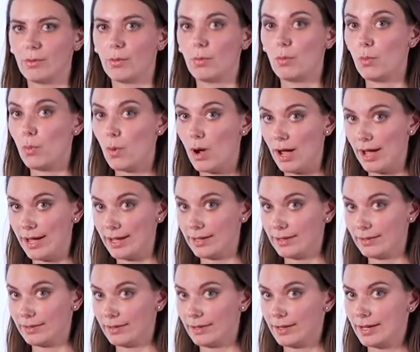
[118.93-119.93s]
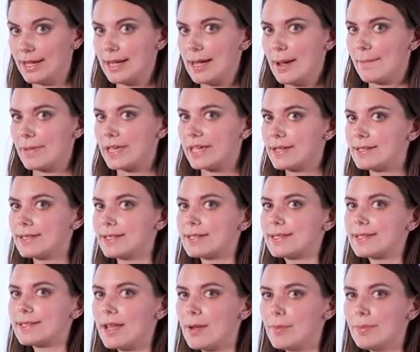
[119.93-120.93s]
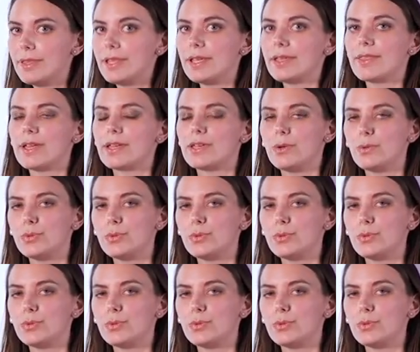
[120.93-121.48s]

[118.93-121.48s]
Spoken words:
Why? Because it's something that